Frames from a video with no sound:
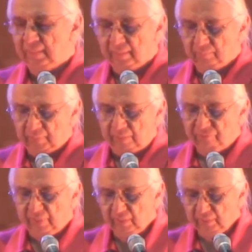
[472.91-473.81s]
And
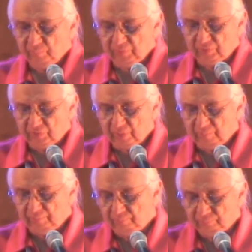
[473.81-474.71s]
finally, Mr. Chairman,
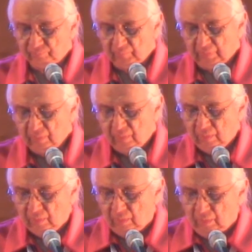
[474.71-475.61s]

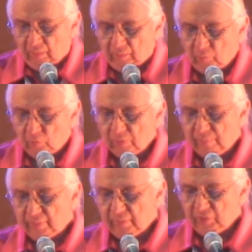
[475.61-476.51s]
the North American
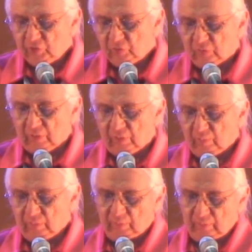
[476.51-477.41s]
Indigenous
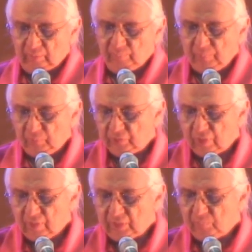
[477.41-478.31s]
Peoples
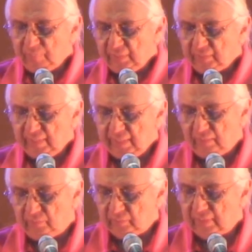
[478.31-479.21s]
Caucus maintains
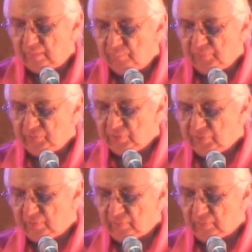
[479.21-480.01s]
that a position